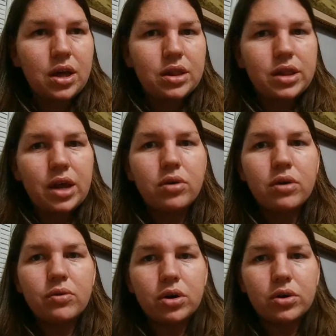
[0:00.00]
They
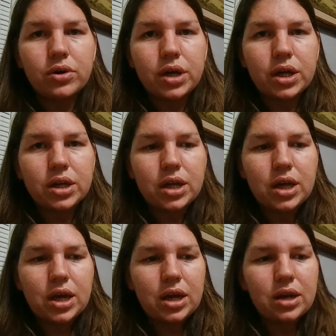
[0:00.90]
wouldn't work on it,
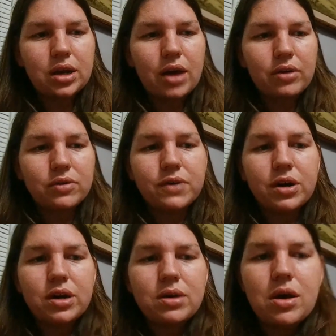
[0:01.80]
and I was
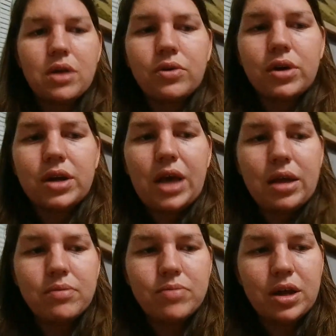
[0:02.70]
very annoyed at
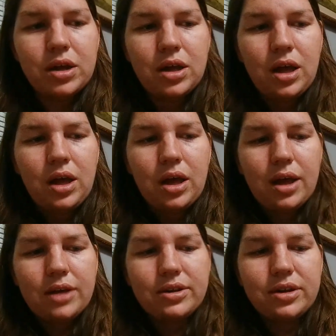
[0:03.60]
it, but
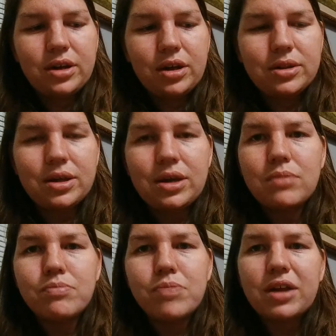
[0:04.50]
it's still the
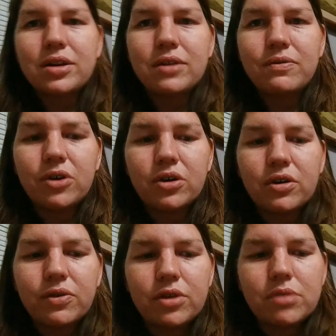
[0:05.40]
best inverter
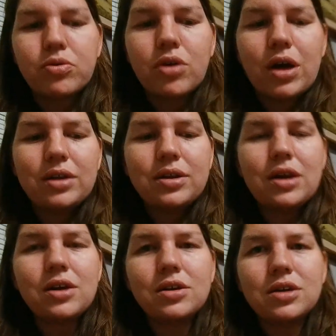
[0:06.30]
for the price that
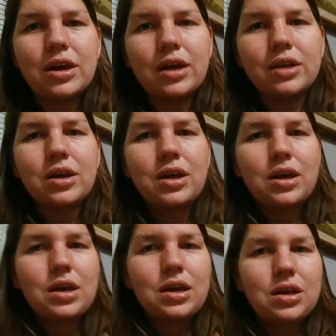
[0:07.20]
you can get
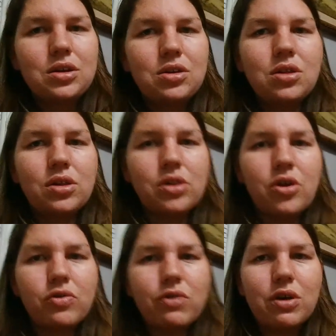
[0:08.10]
into the low
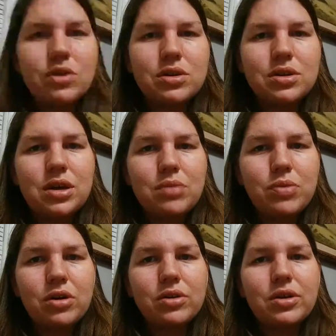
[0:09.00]
frequency
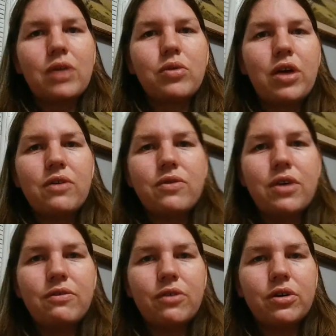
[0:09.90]
pure sine wave
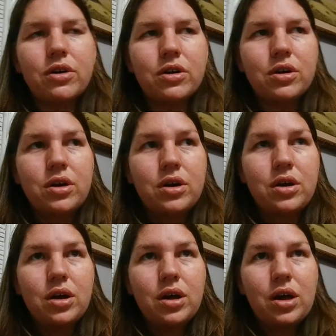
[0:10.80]
inverter
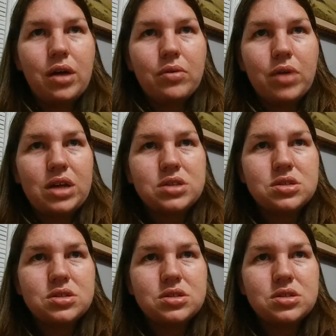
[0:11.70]
range.